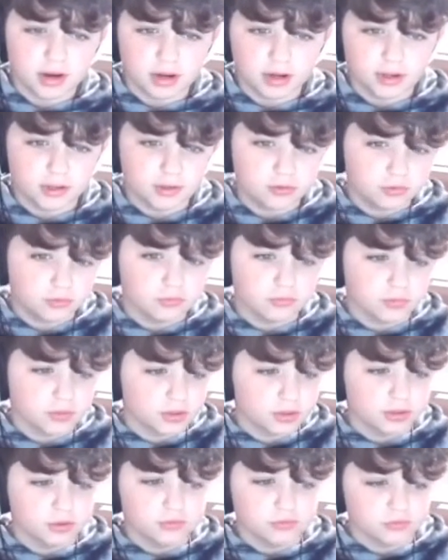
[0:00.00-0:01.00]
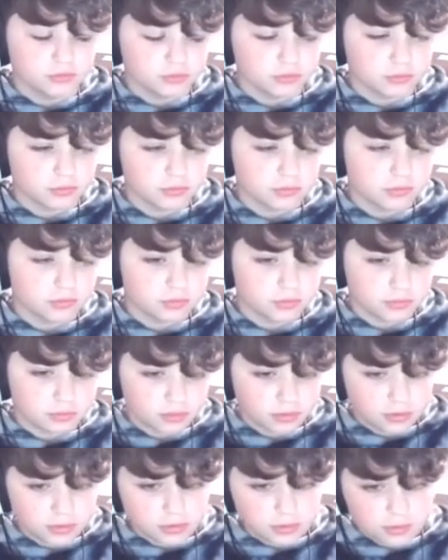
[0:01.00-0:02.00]
I don't really use it.
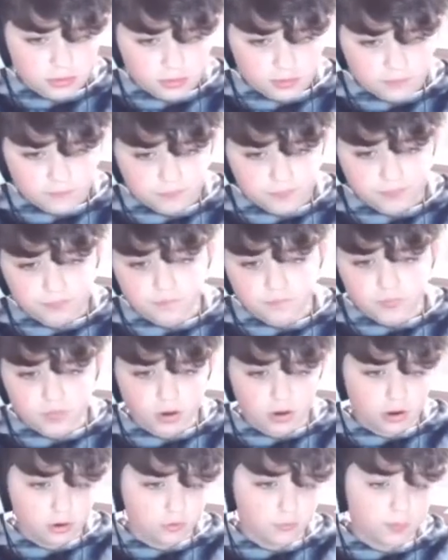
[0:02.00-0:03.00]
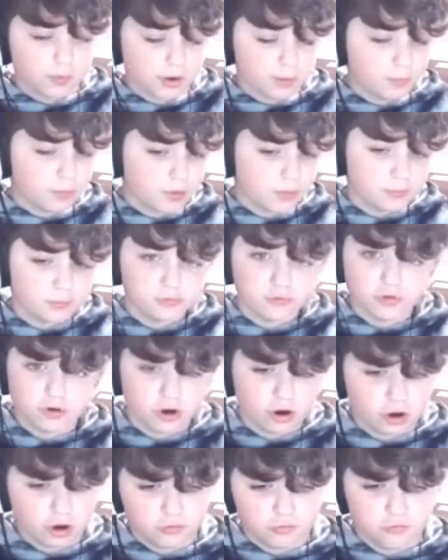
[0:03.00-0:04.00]
Auto pickup
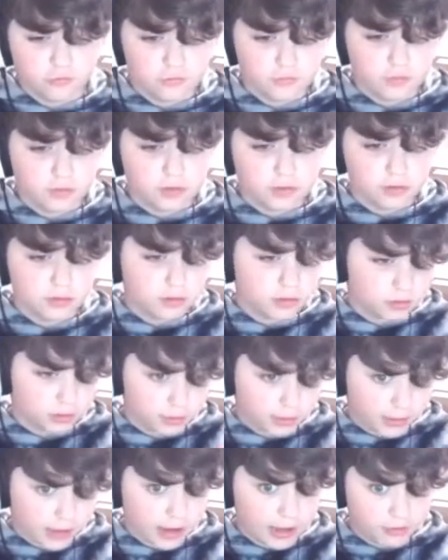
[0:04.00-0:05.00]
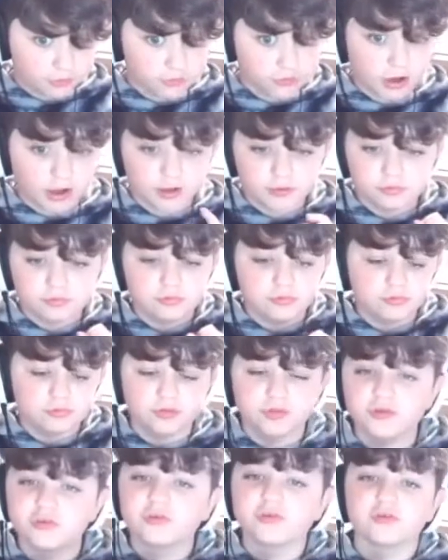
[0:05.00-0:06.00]
weapons off. Yes,
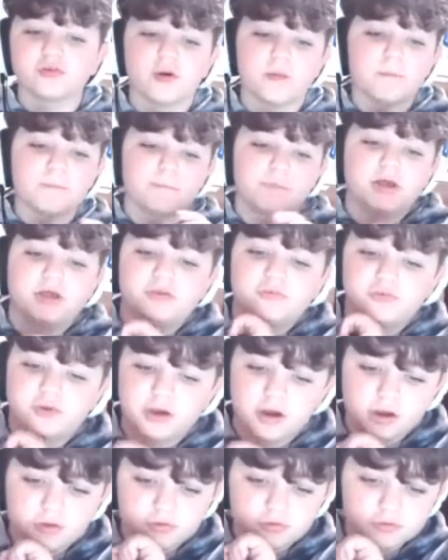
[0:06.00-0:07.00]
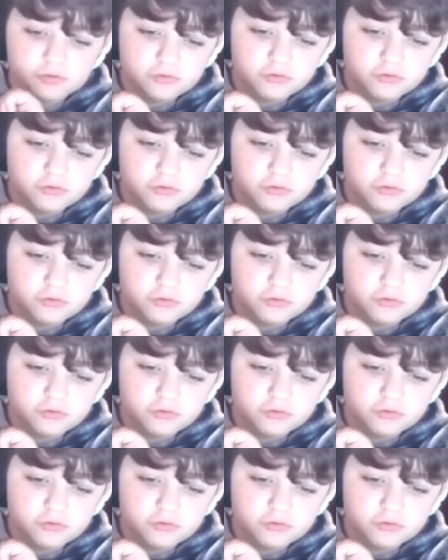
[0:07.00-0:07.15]
this is amazing, guys.